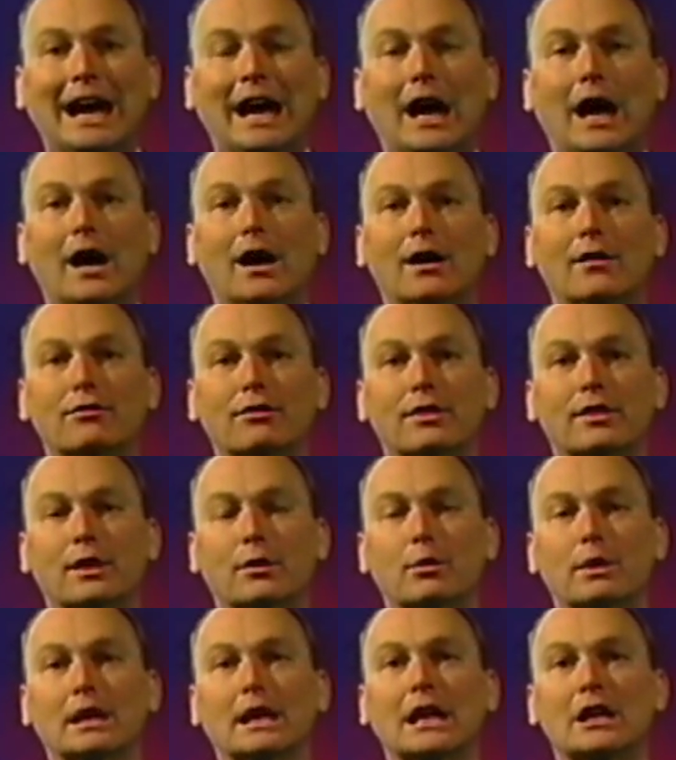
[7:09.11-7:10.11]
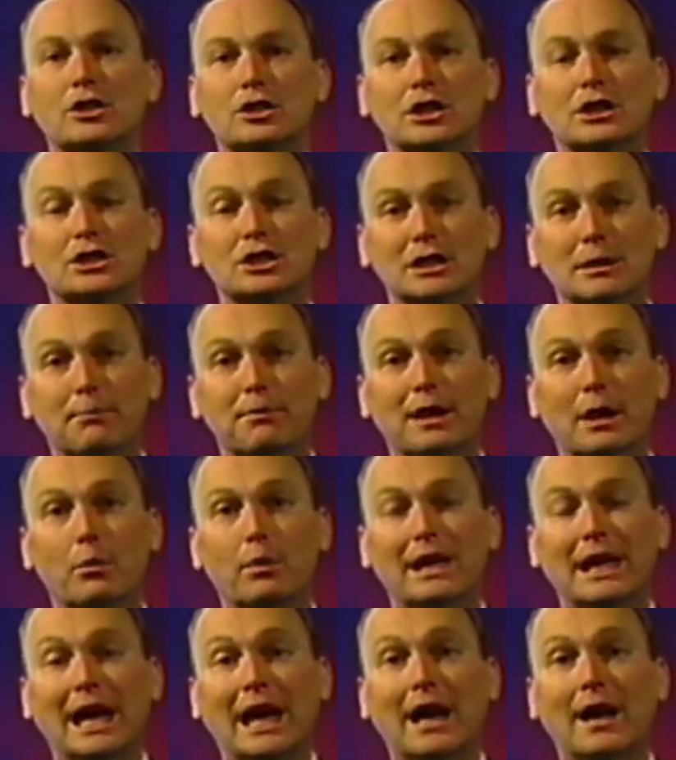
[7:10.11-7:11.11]
of the relationship that
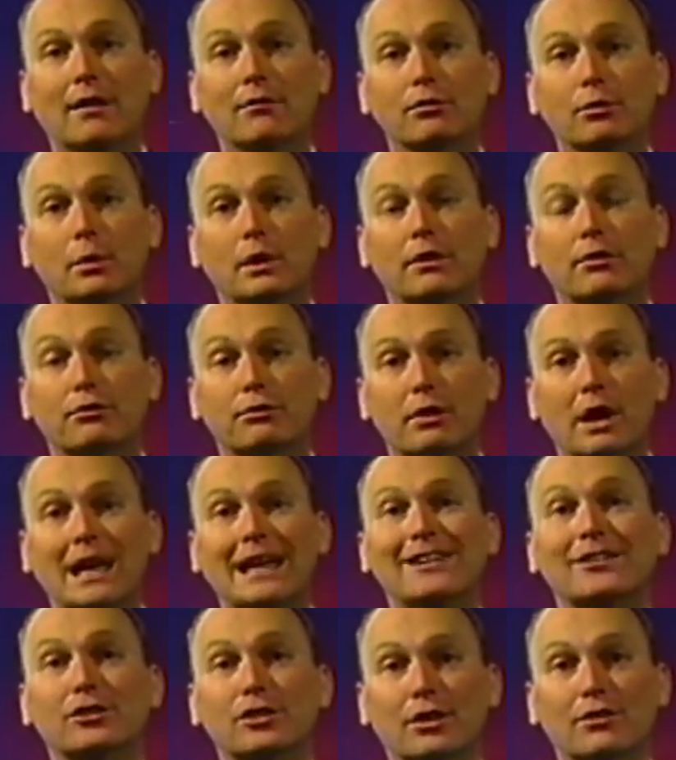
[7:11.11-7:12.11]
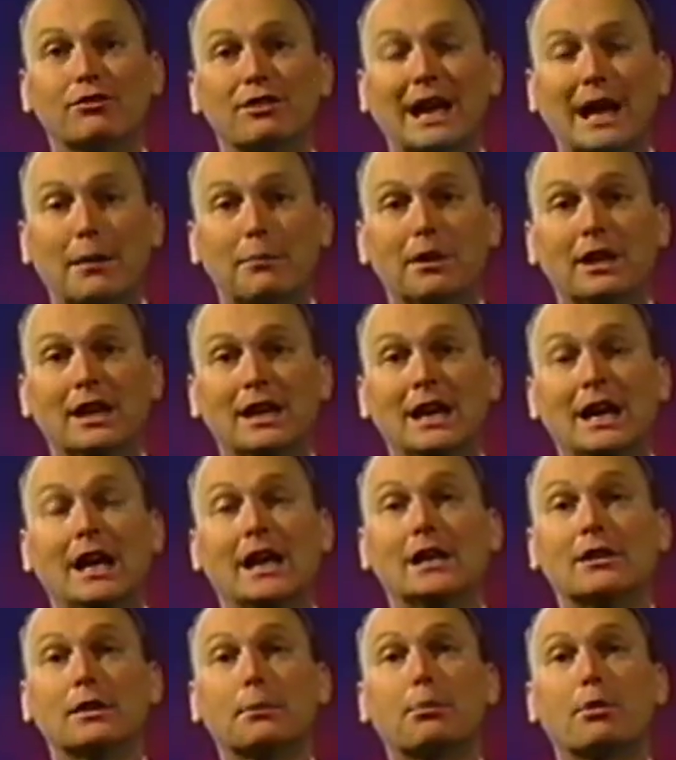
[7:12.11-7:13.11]
we have with friends or family
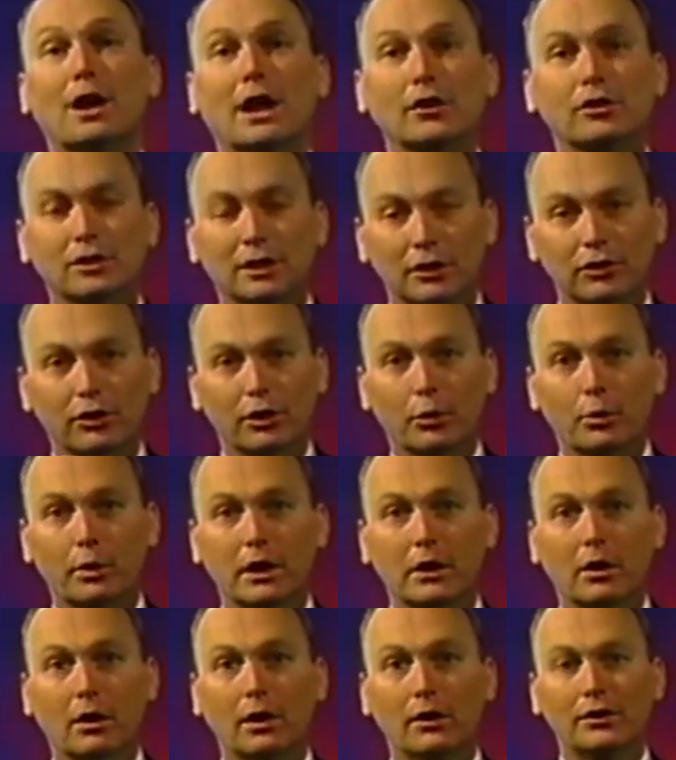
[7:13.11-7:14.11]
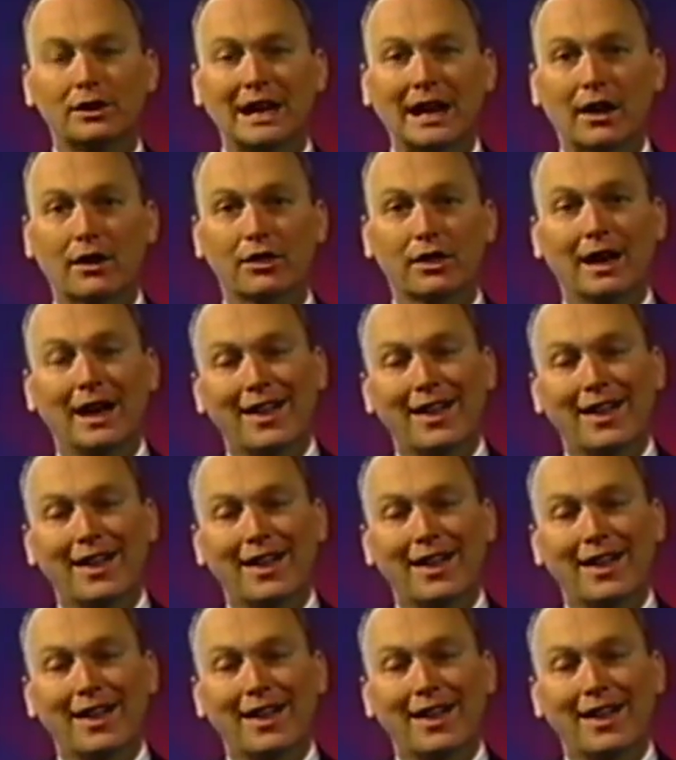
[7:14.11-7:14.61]
in the process that we call death.